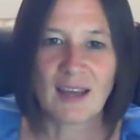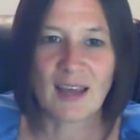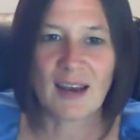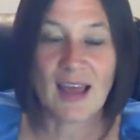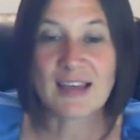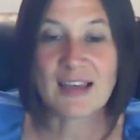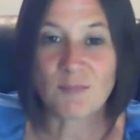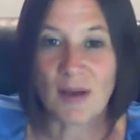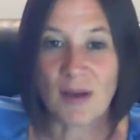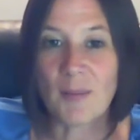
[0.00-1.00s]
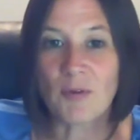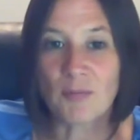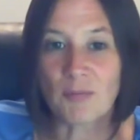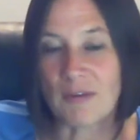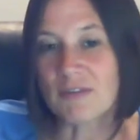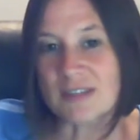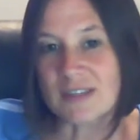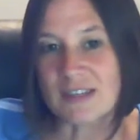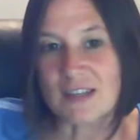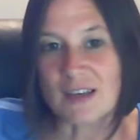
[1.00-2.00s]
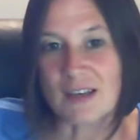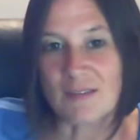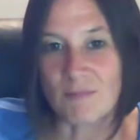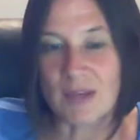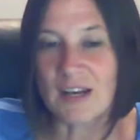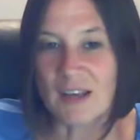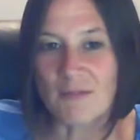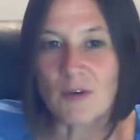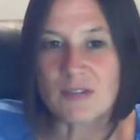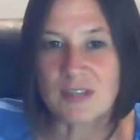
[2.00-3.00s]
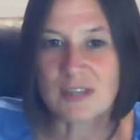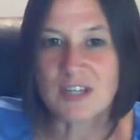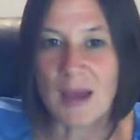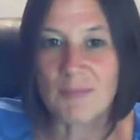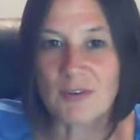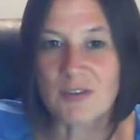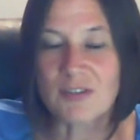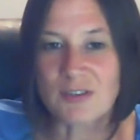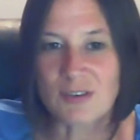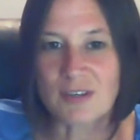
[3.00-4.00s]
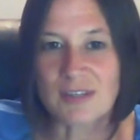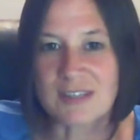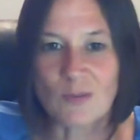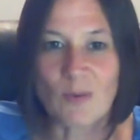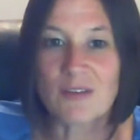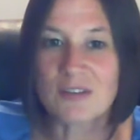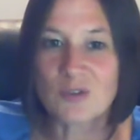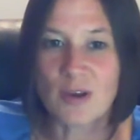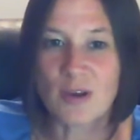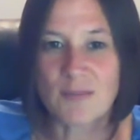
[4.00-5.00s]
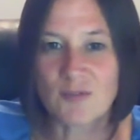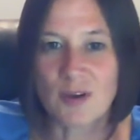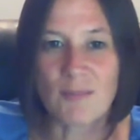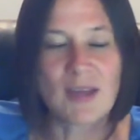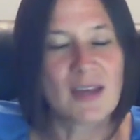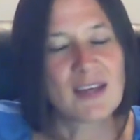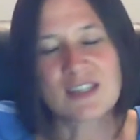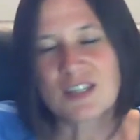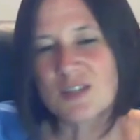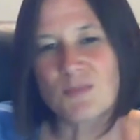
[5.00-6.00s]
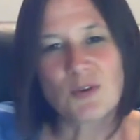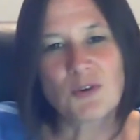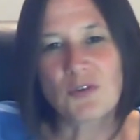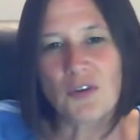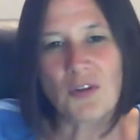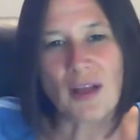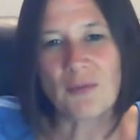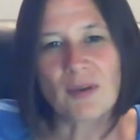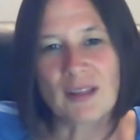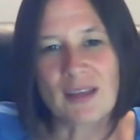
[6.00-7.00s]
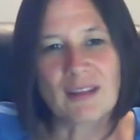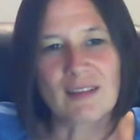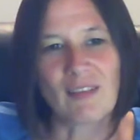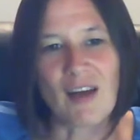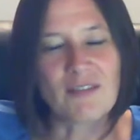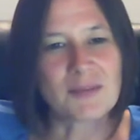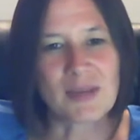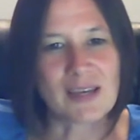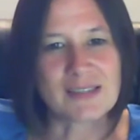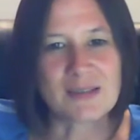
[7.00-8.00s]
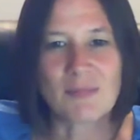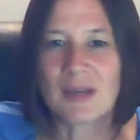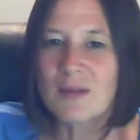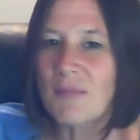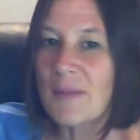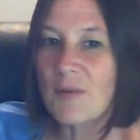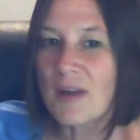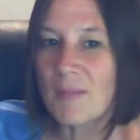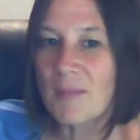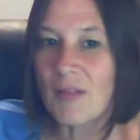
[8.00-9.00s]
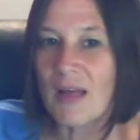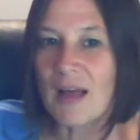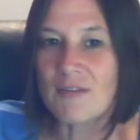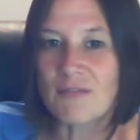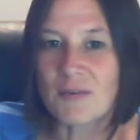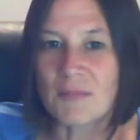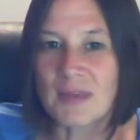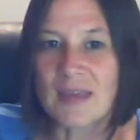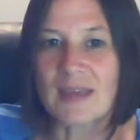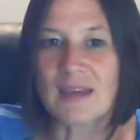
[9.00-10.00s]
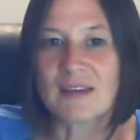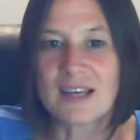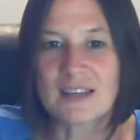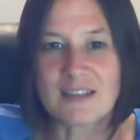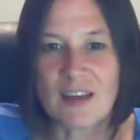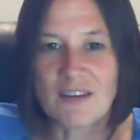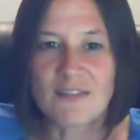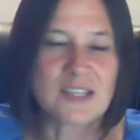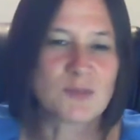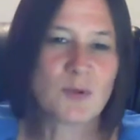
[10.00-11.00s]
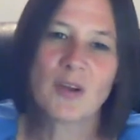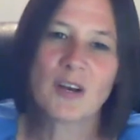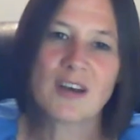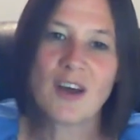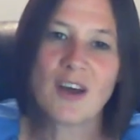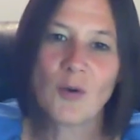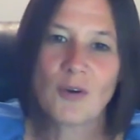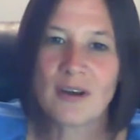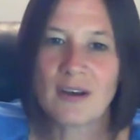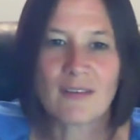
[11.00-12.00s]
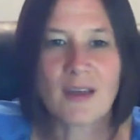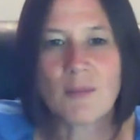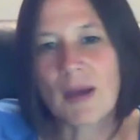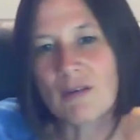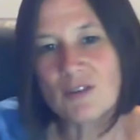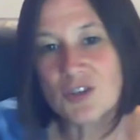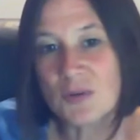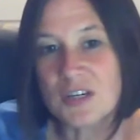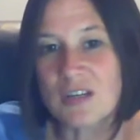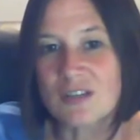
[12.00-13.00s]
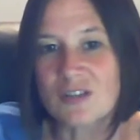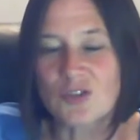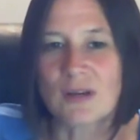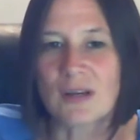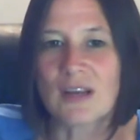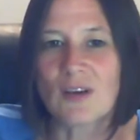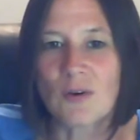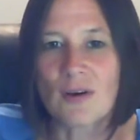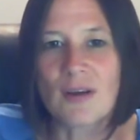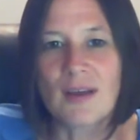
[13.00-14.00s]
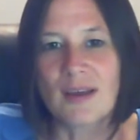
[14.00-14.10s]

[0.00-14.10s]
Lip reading: and has Bible references at the beginning of most of the chapters so you can see where the story comes from. It's just beautiful. I really loved it because it made the Bible come alive for me. It tells a lot of things we wouldn't know ordinarily about Jewish history or